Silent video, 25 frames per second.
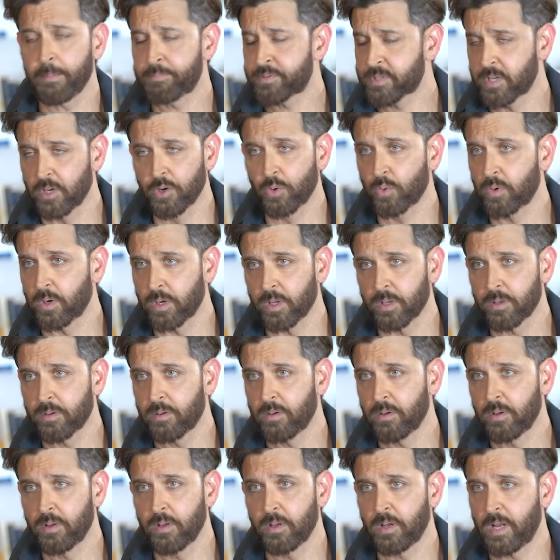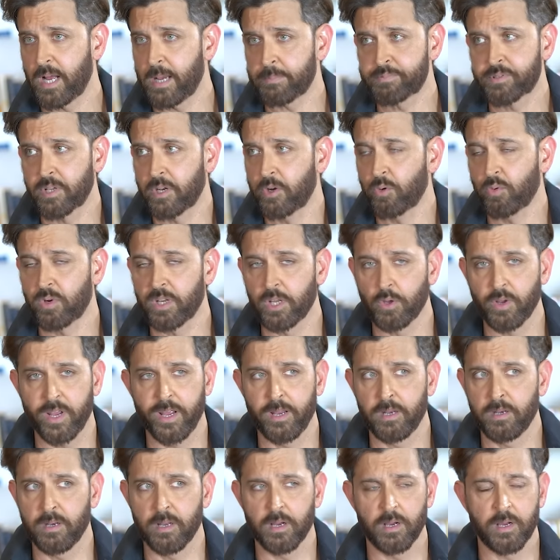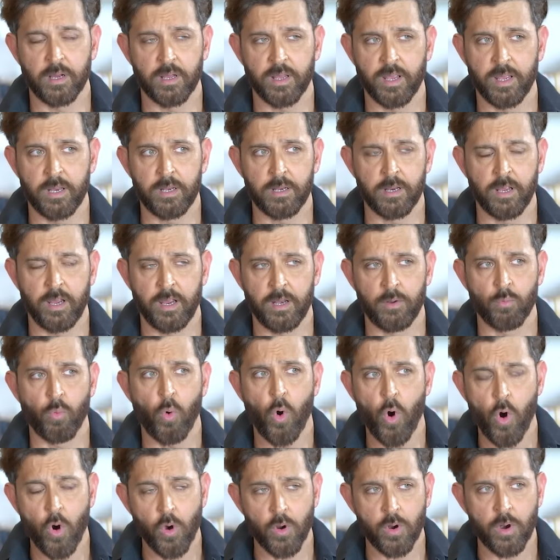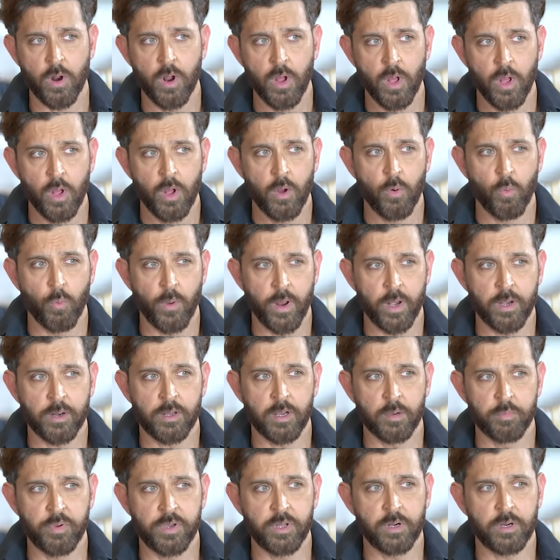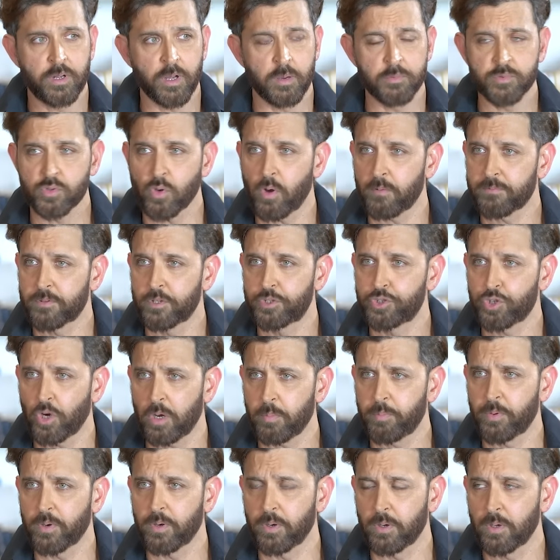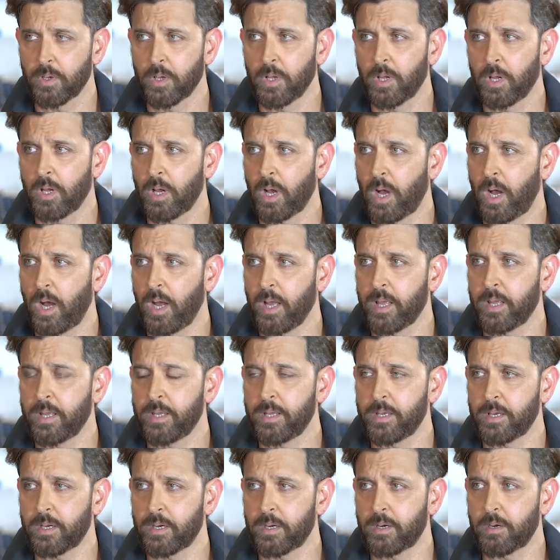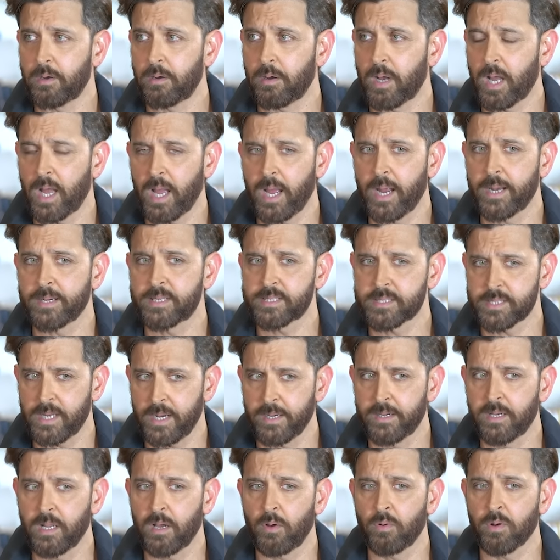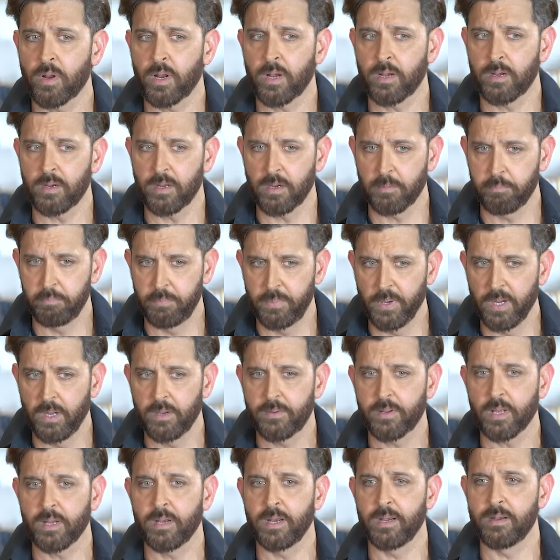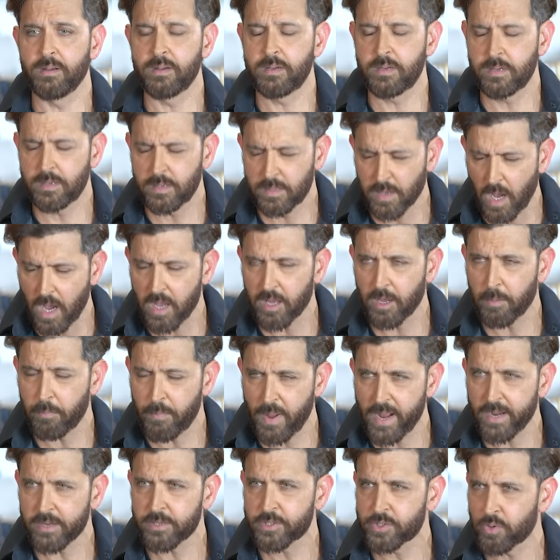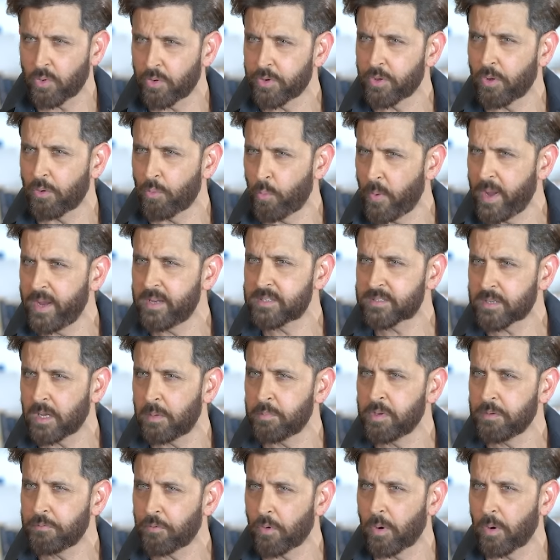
Absolutely. Absolutely. In War, when Kabir comes off the chopper, I had sat down and built an entire backstory of where he's coming